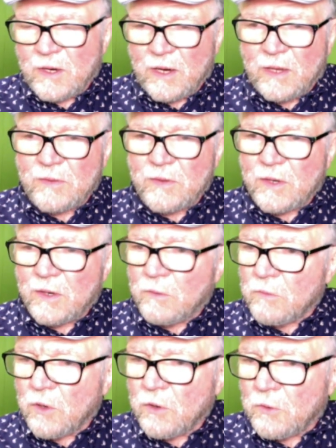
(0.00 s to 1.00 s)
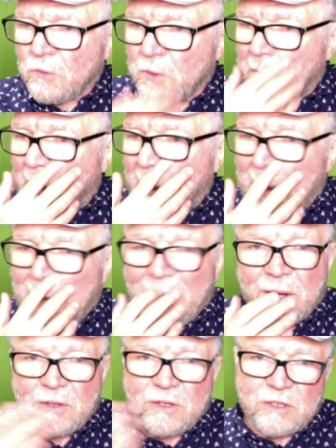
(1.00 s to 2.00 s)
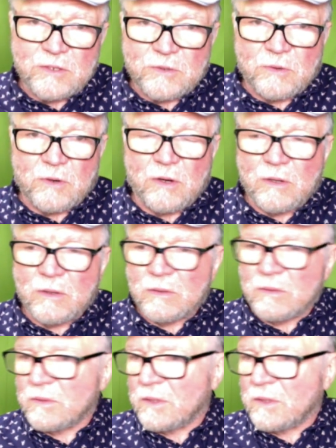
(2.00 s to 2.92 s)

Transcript: and then a Rotary. These are all